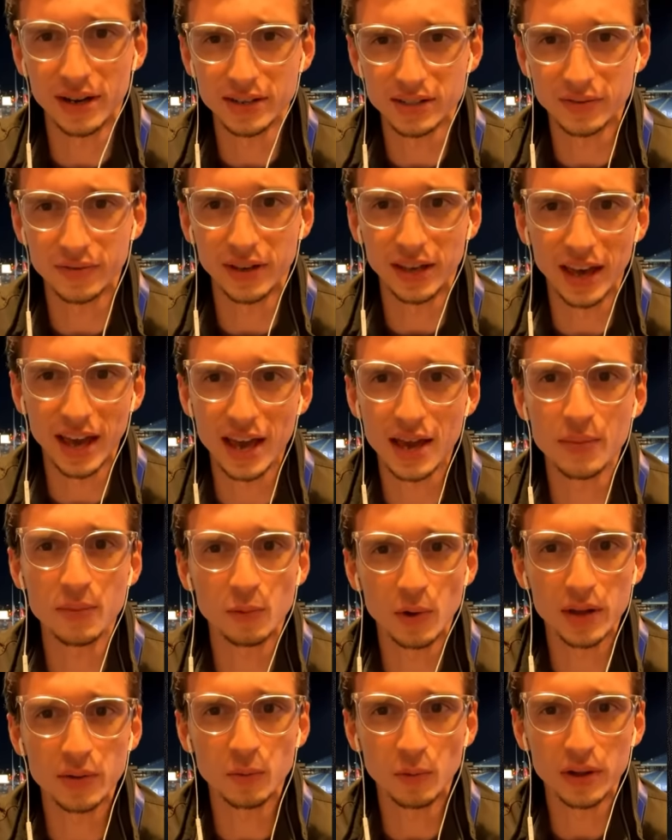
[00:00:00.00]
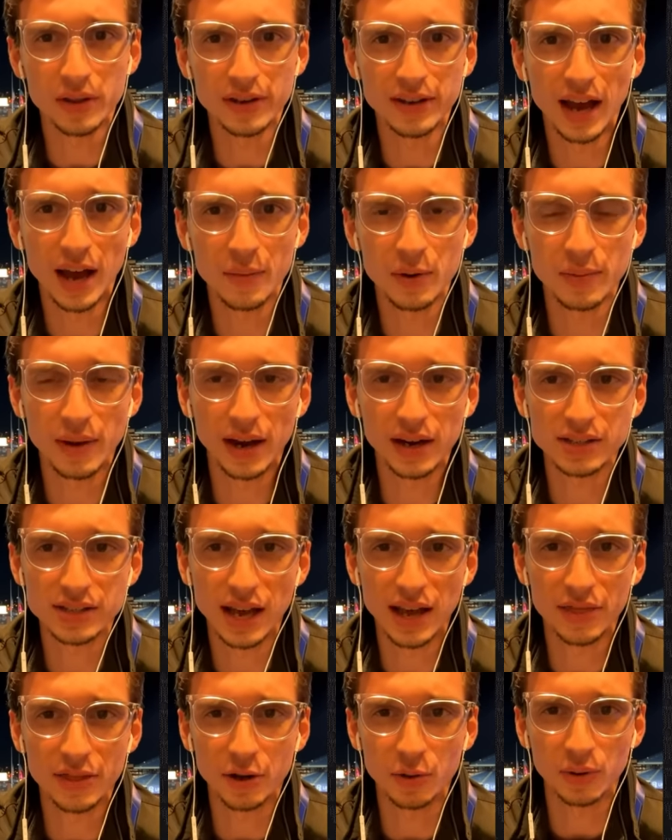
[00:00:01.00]
innings of a game when, when the Diamondbacks
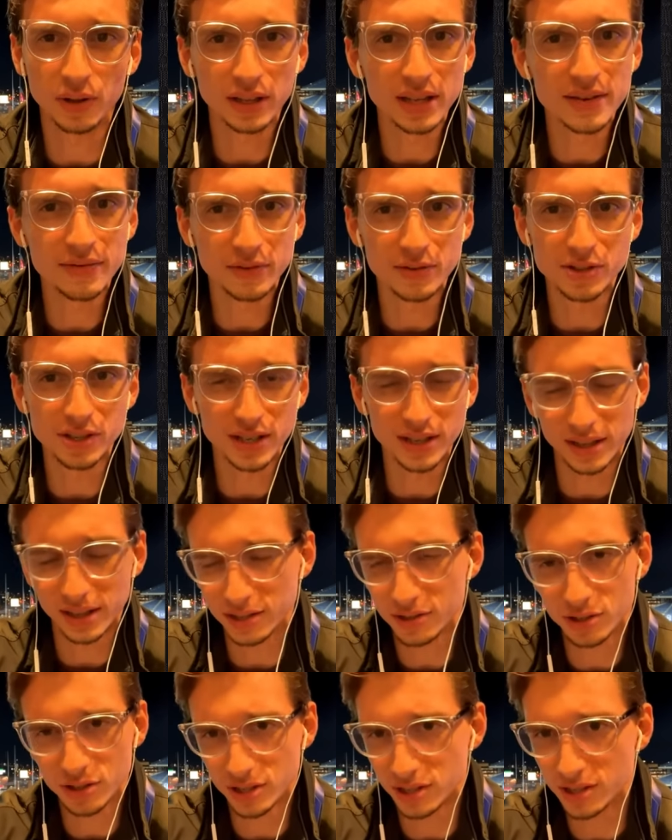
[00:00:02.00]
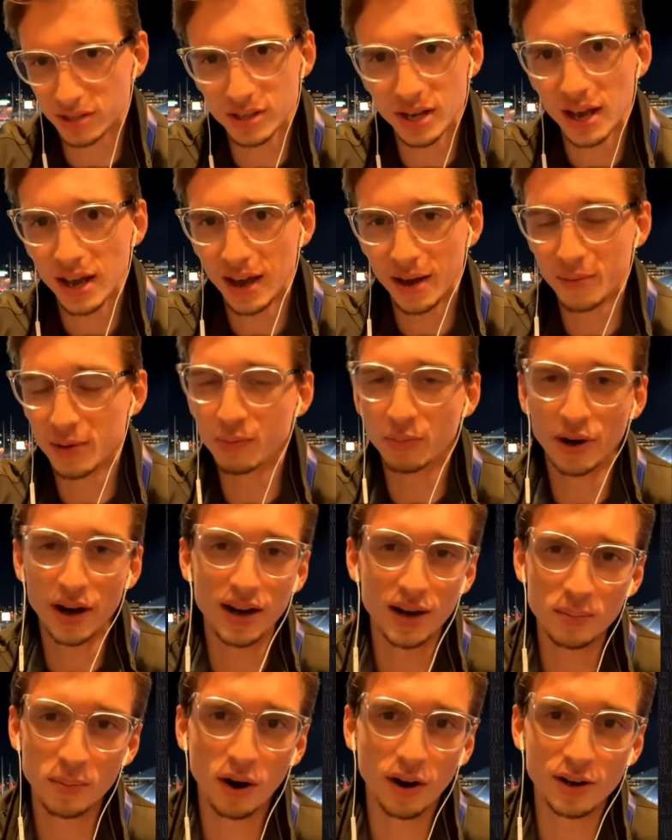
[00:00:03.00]
had their relievers in. That's just, I mean,
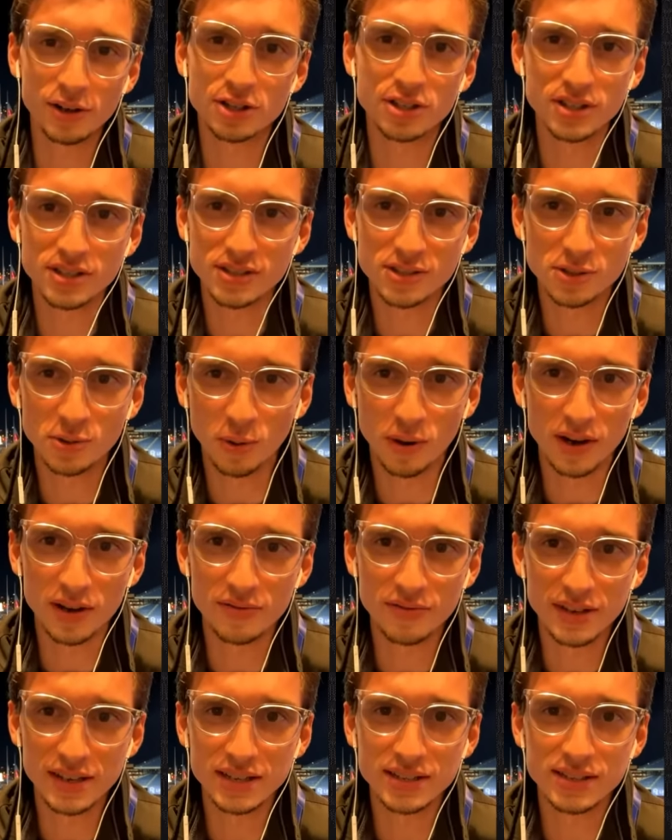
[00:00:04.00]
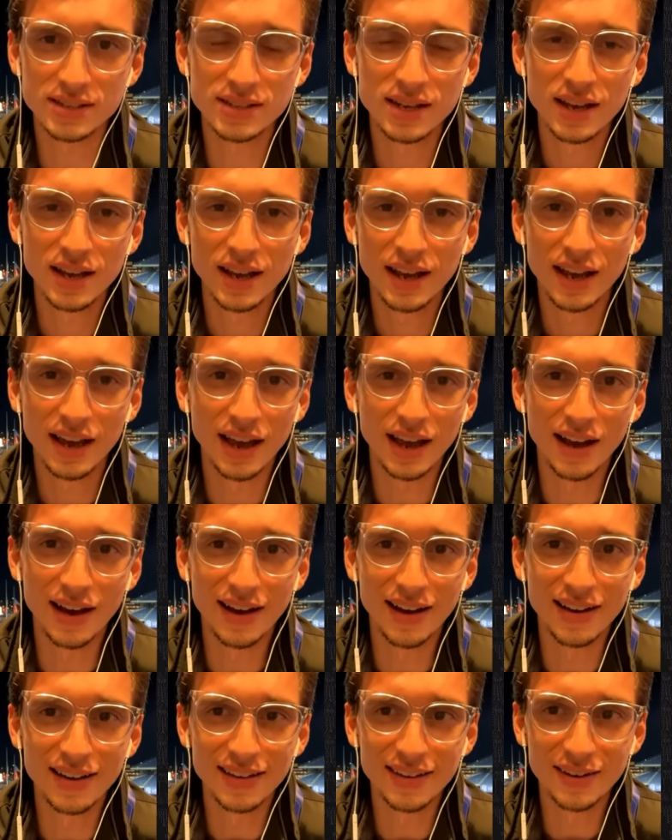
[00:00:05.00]
Brandon Marsh is sort of as,
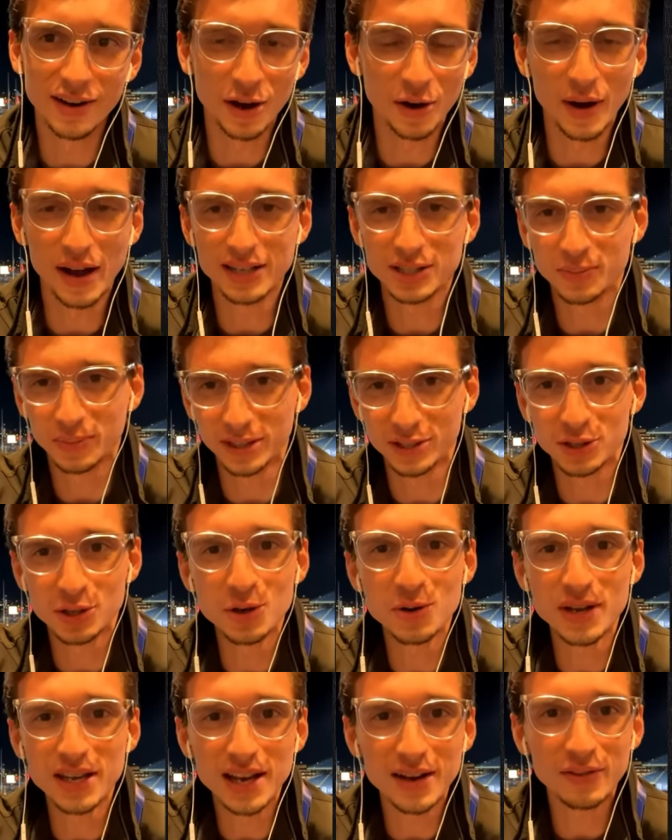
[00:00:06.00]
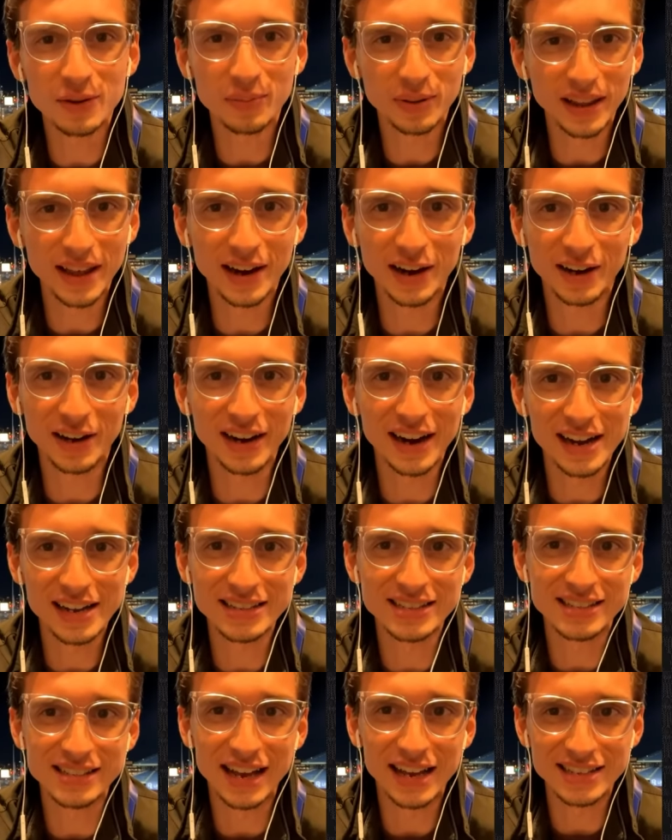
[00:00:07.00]
uh, you know, as platoony of a player
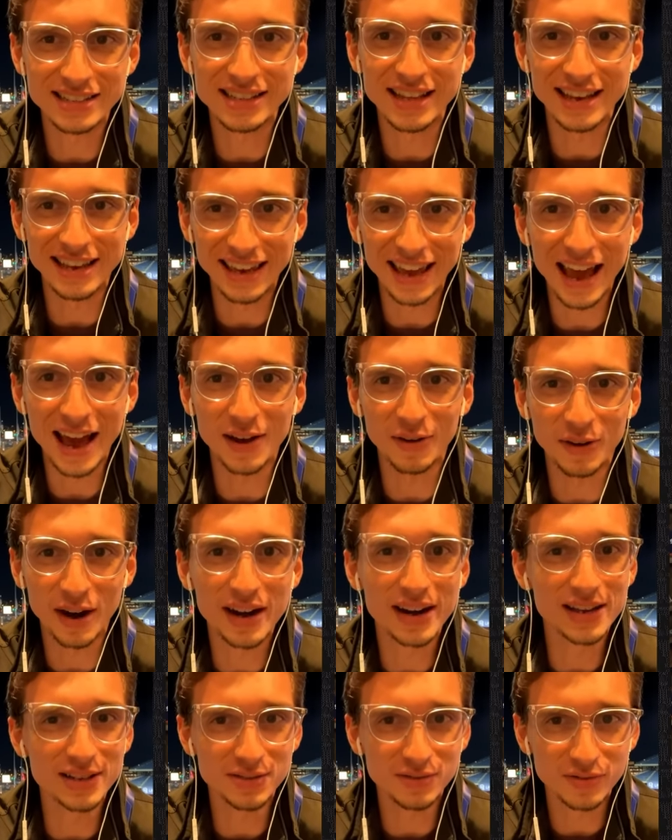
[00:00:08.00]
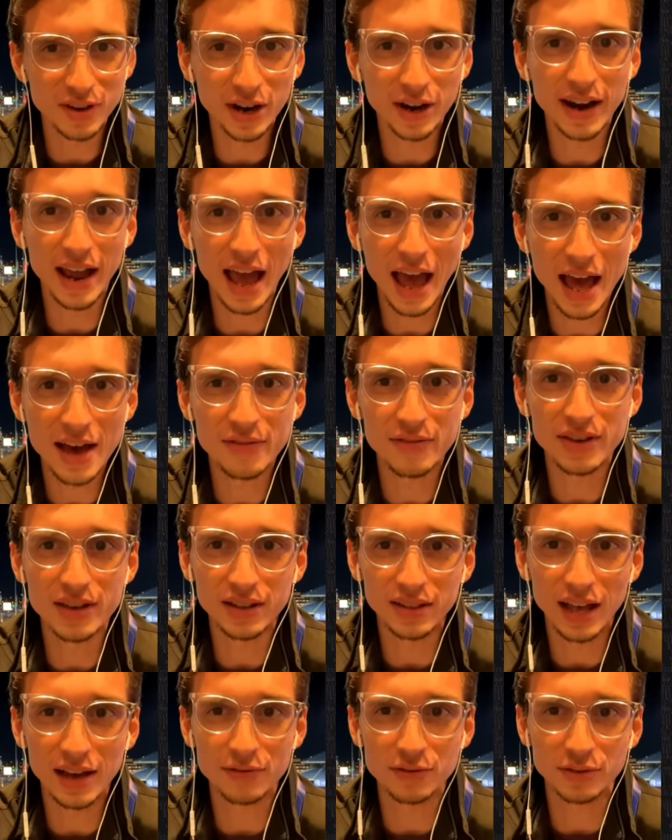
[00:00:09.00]
as as they get, right? He is very yeah.
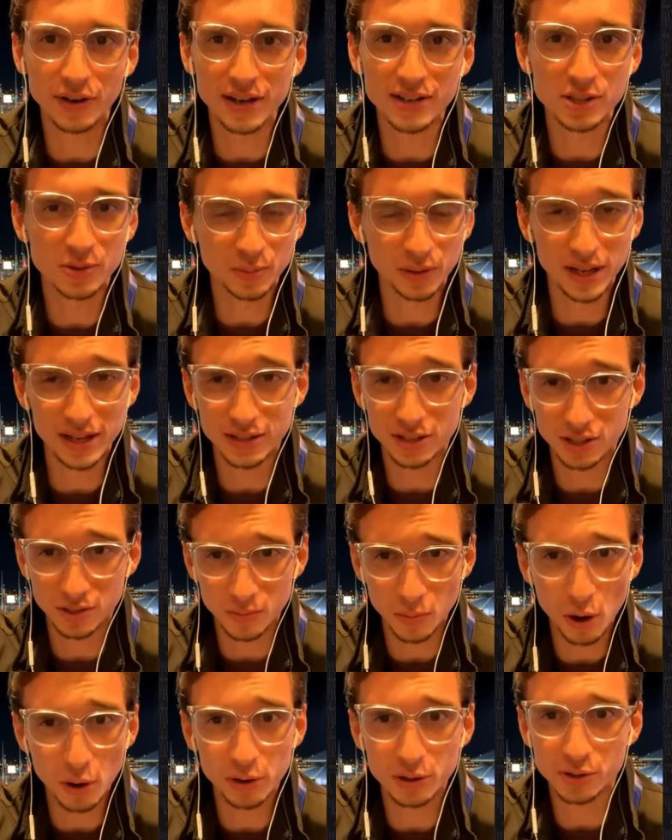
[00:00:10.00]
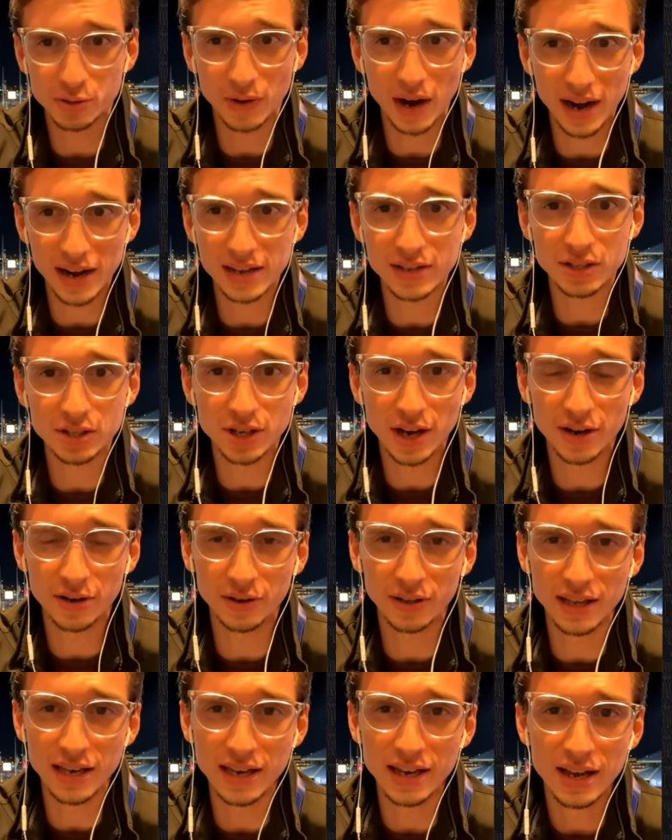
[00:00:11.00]
heavy left-right splits, smokes righties
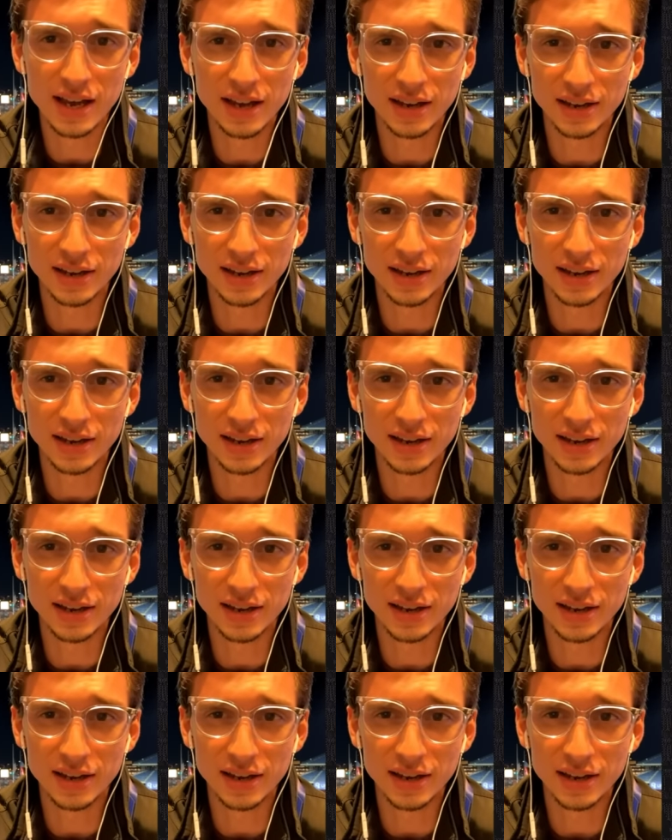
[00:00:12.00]
generally,